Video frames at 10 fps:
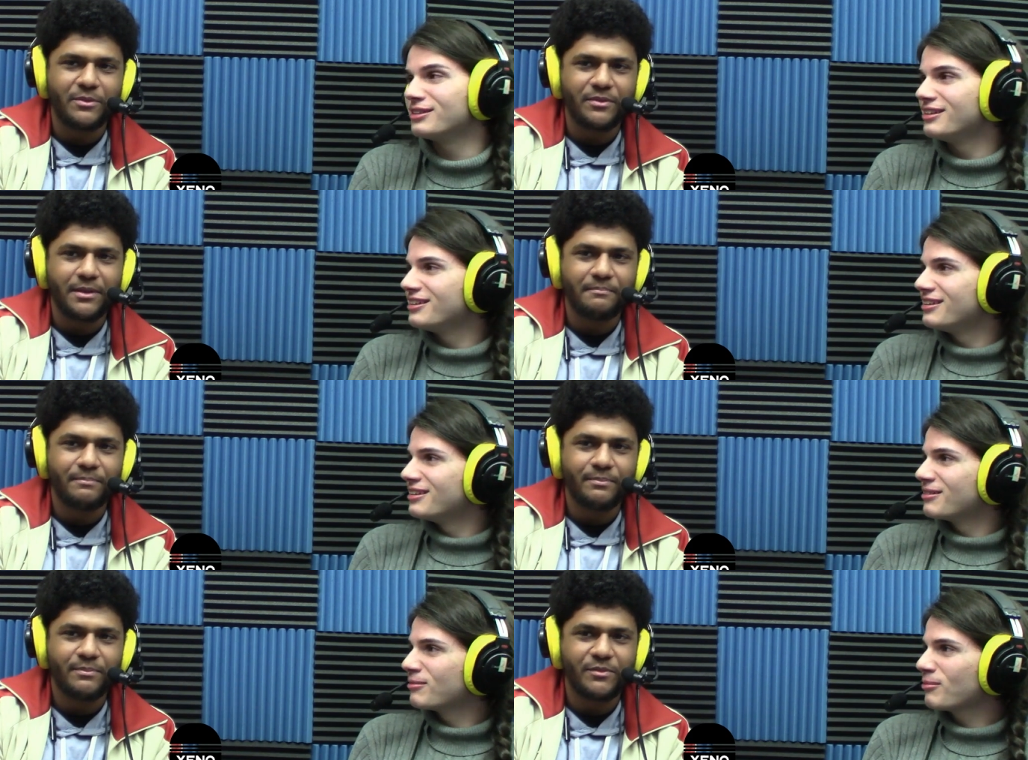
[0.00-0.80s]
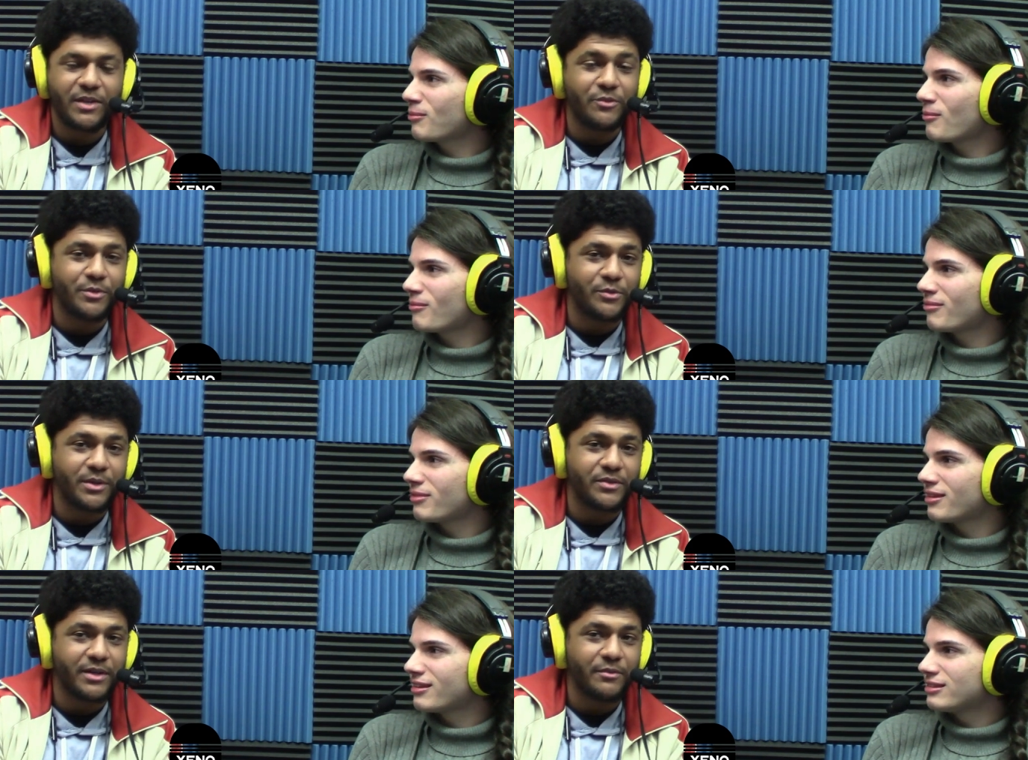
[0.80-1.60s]
Speaker 1: time.
Speaker 2: -hmm. Sage
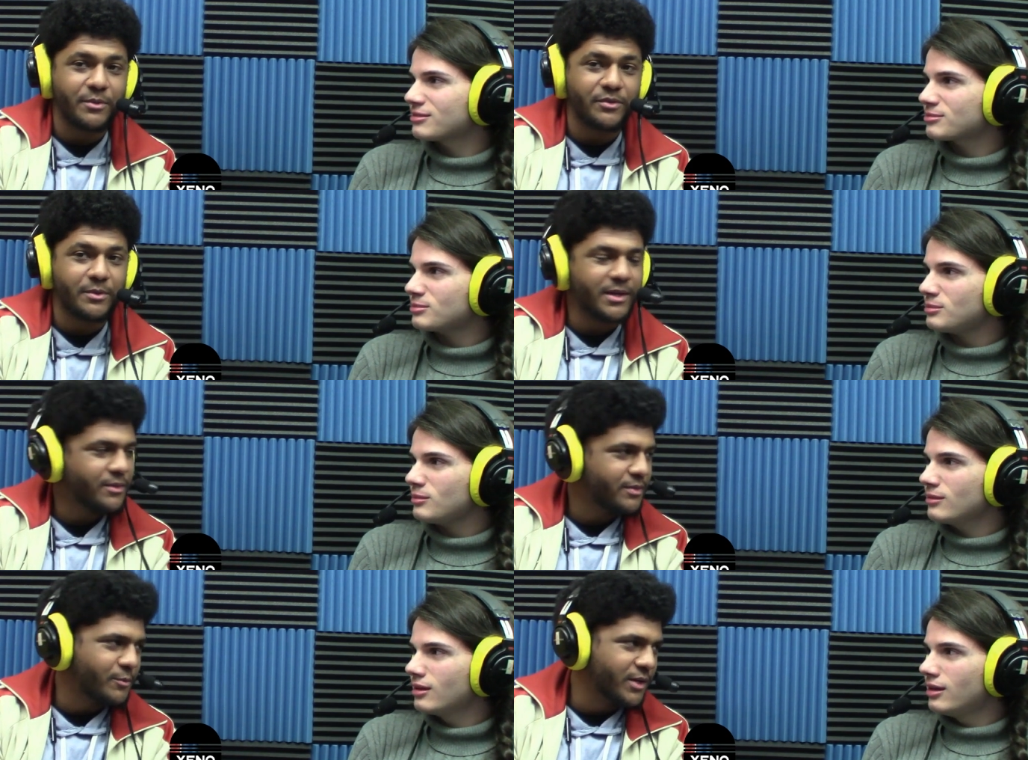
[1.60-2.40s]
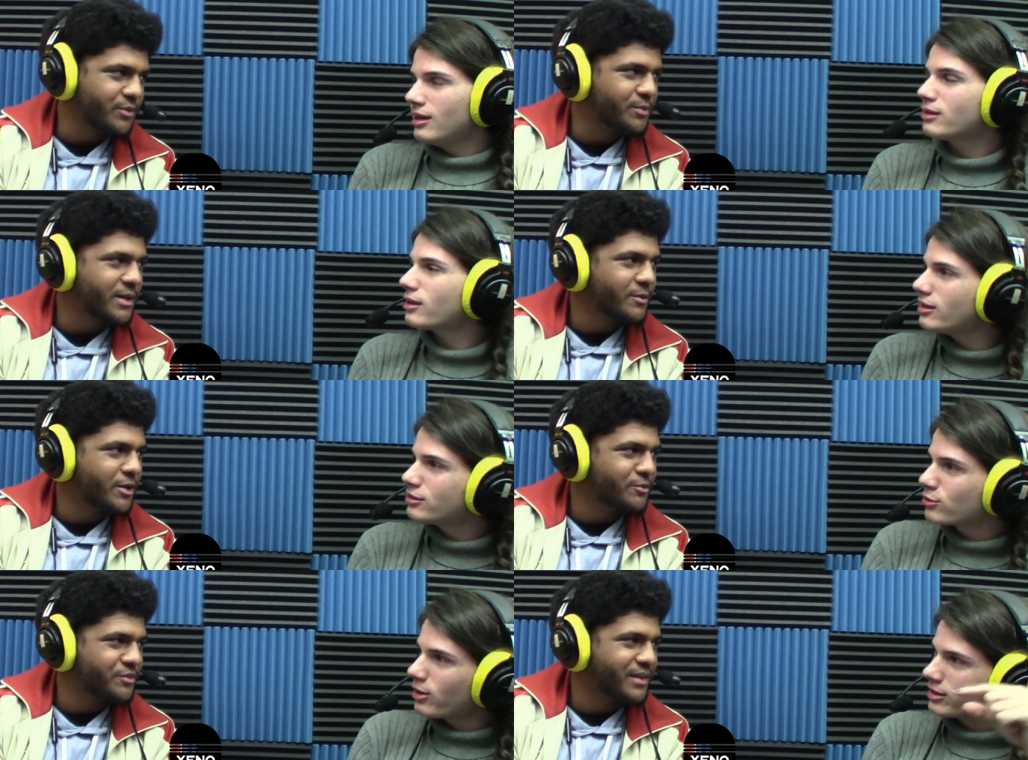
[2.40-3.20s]
retweets it every once in a while. The, the one tweet it's like where a
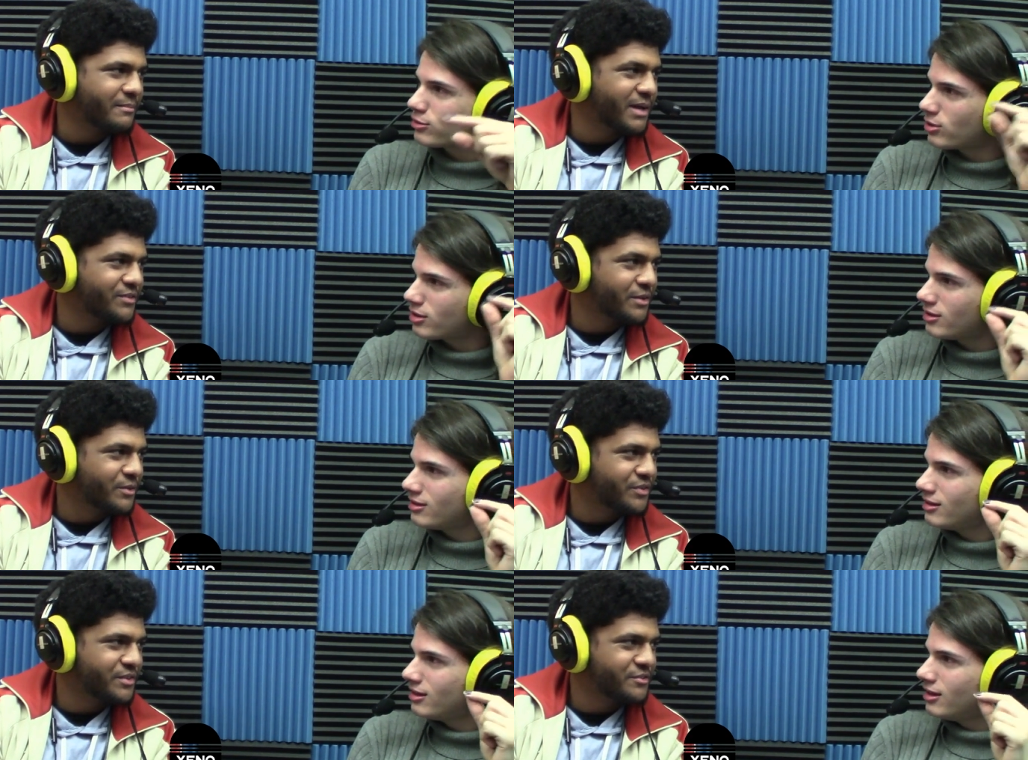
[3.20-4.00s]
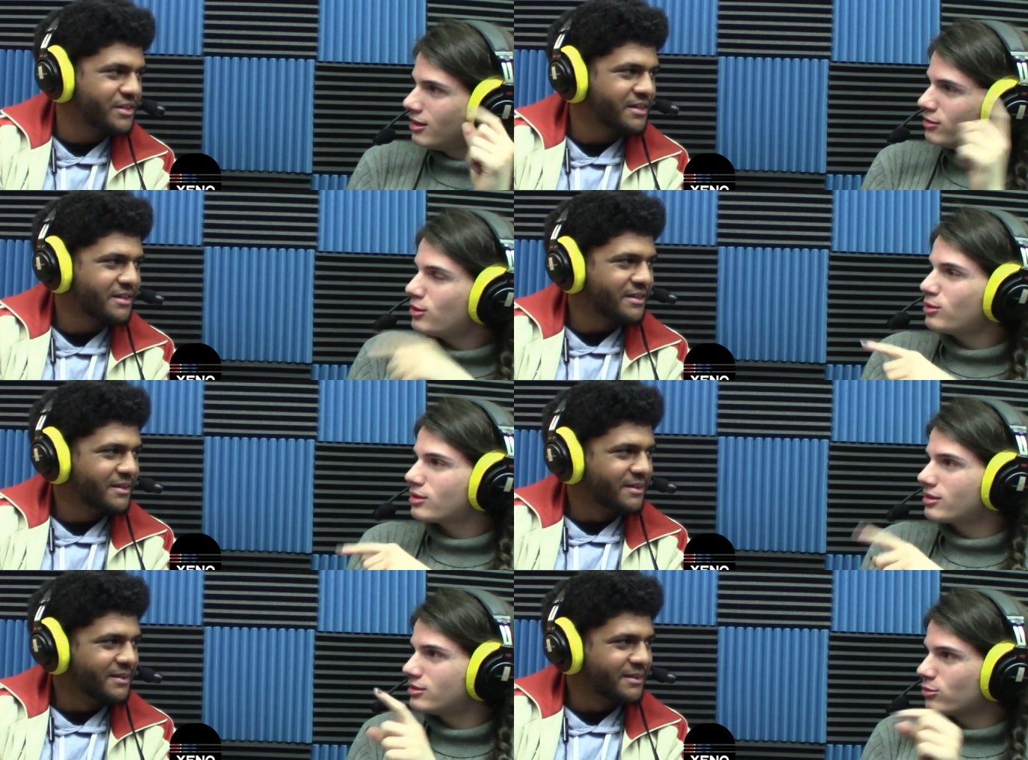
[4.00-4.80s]
direct just like messing
Speaker 1: with Sinji. You know, it's
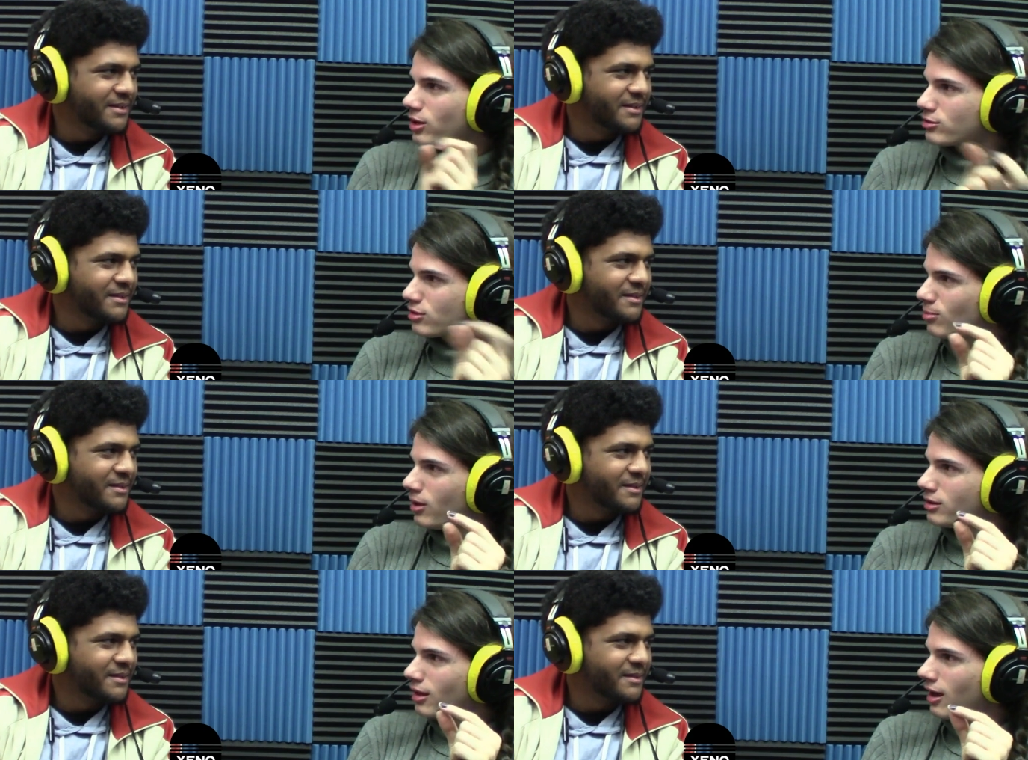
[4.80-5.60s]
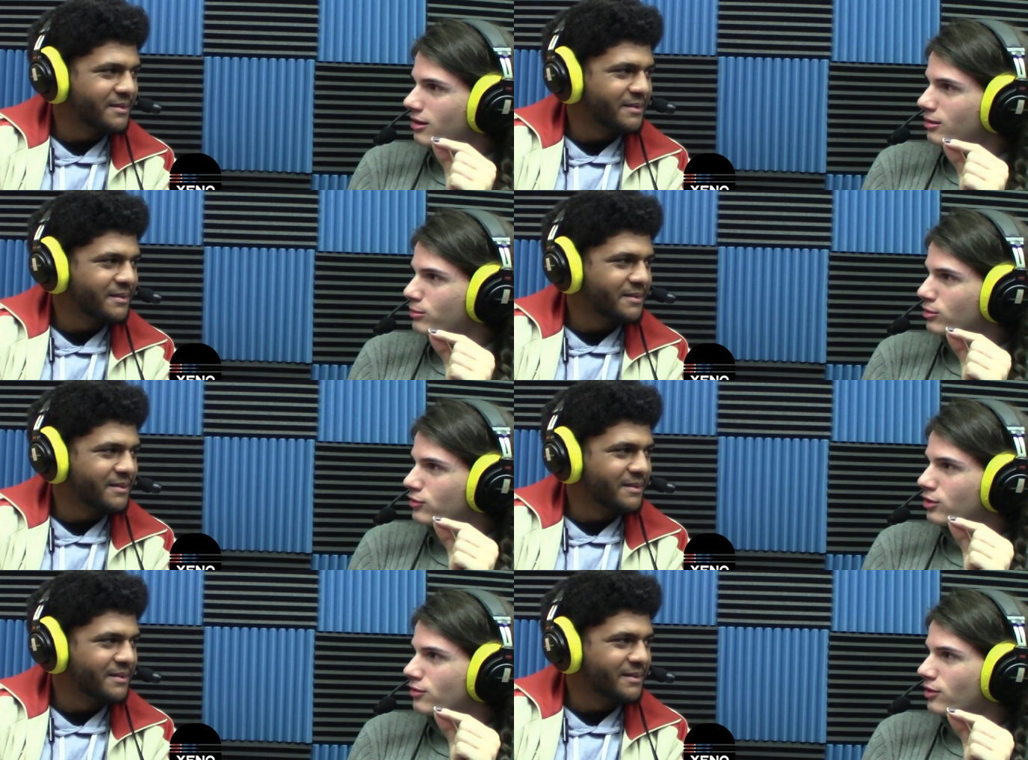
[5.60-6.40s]
like a direct response at him. So if
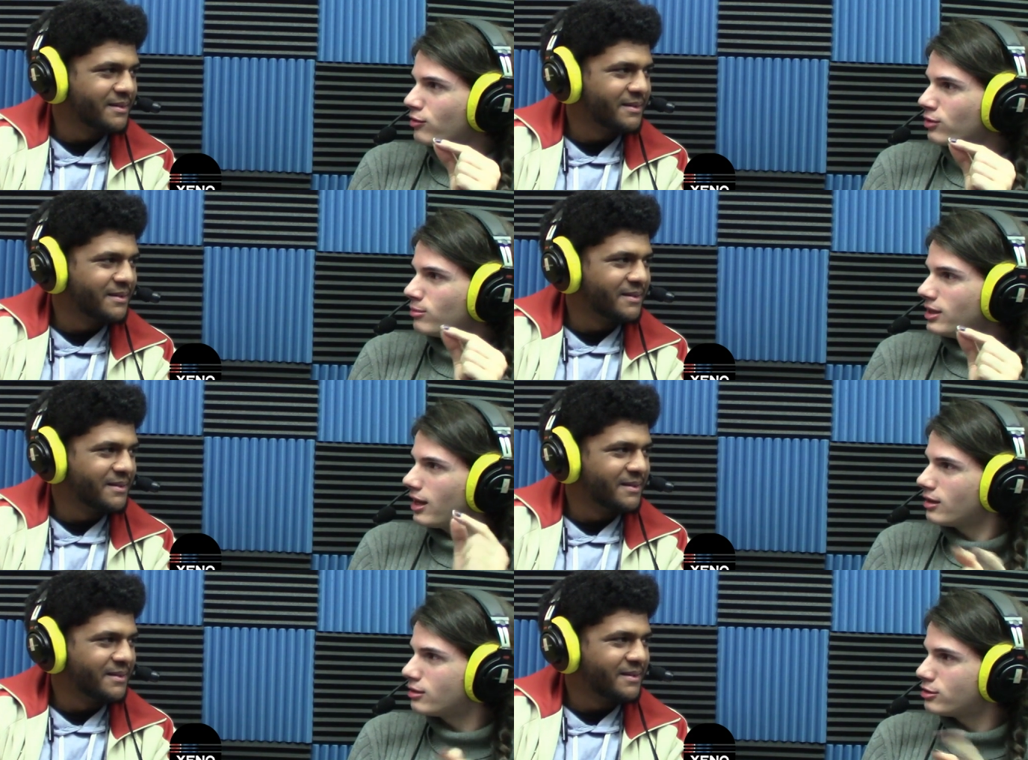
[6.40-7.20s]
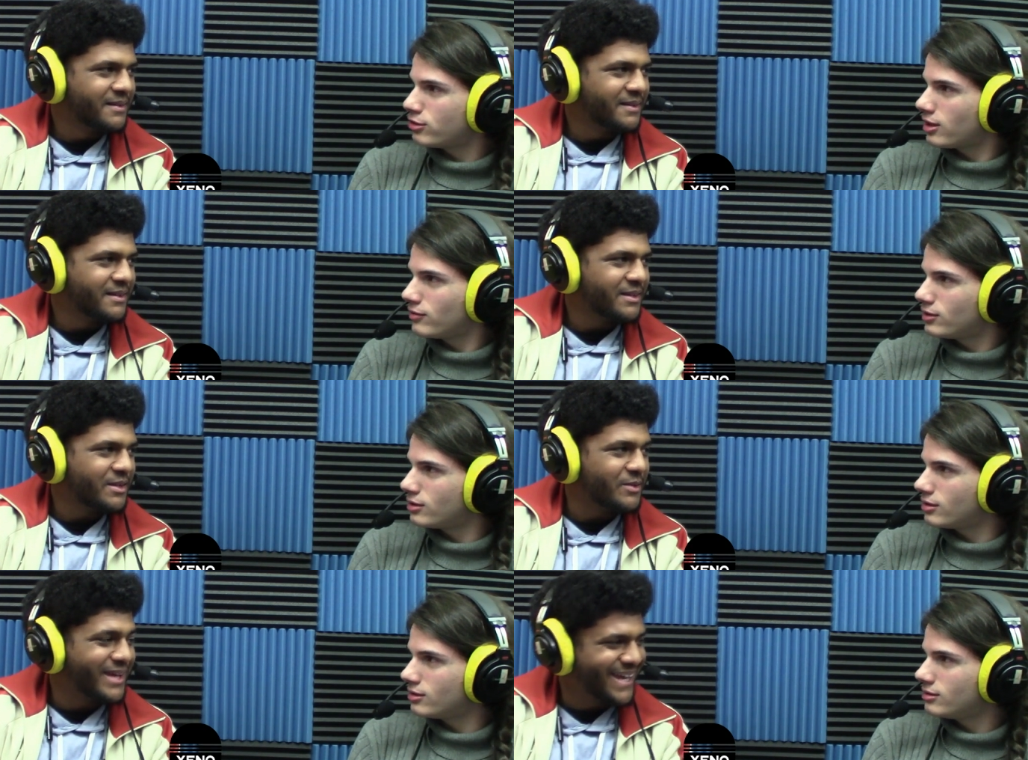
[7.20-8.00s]
you're not following me and Sinji, you can't even
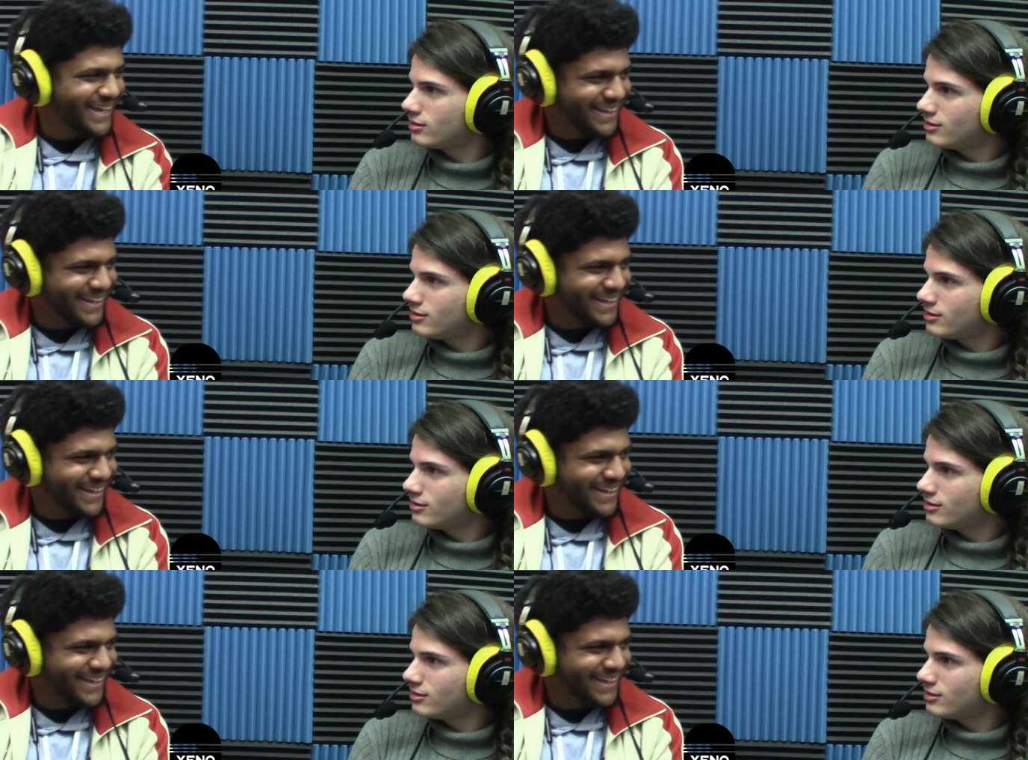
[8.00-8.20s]
see it. You